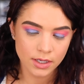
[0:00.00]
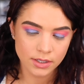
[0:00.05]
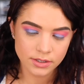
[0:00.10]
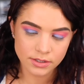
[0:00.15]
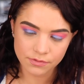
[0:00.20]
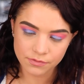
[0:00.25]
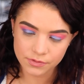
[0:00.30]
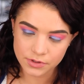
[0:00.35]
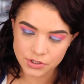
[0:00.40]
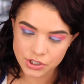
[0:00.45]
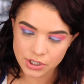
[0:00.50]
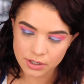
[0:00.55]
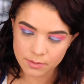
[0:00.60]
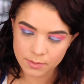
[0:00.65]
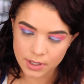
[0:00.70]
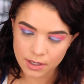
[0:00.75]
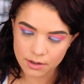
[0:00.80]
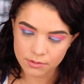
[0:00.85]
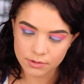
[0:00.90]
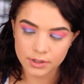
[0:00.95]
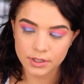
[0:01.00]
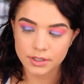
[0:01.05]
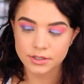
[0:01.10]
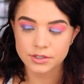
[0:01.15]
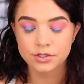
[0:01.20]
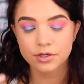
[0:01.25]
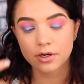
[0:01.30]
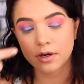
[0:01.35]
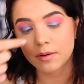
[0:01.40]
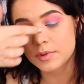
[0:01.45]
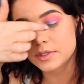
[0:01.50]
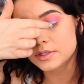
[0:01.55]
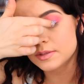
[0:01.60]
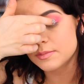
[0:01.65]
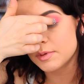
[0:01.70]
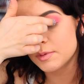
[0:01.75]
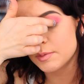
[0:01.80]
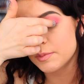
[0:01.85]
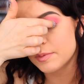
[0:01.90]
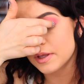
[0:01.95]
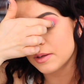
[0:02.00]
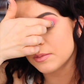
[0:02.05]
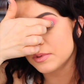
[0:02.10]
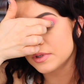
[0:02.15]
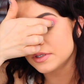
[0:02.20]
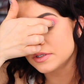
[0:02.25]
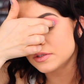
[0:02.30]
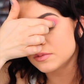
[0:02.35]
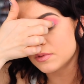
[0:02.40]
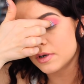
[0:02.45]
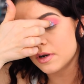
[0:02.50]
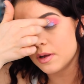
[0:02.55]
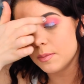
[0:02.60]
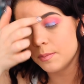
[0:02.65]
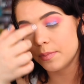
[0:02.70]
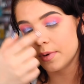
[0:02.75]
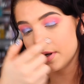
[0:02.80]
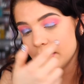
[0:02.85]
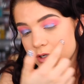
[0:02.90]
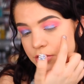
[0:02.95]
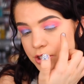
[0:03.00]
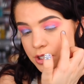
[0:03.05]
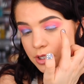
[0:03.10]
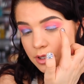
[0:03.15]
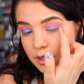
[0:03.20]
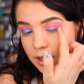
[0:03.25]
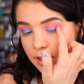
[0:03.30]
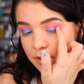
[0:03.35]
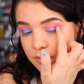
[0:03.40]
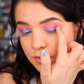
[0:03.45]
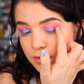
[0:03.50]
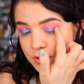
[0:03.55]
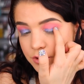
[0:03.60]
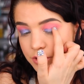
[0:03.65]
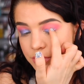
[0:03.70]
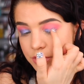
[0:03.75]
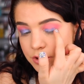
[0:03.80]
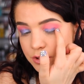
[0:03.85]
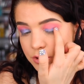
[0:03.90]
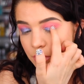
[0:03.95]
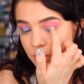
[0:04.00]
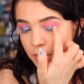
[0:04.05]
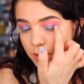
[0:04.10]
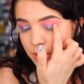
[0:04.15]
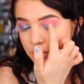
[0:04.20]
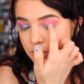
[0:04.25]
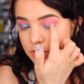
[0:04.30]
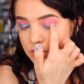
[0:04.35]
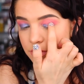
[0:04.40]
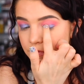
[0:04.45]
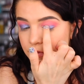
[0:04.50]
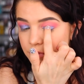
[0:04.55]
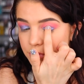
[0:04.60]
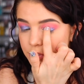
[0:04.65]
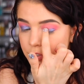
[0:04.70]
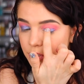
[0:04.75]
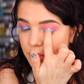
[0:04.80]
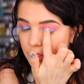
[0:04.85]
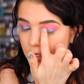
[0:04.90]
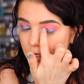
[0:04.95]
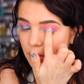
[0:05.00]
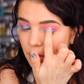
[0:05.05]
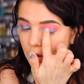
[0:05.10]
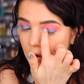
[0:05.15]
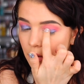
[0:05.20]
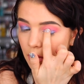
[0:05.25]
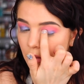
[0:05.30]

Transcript: definitely check me out on Instagram because I'm gonna be playing with this one a bunch in like future tutorials for sure.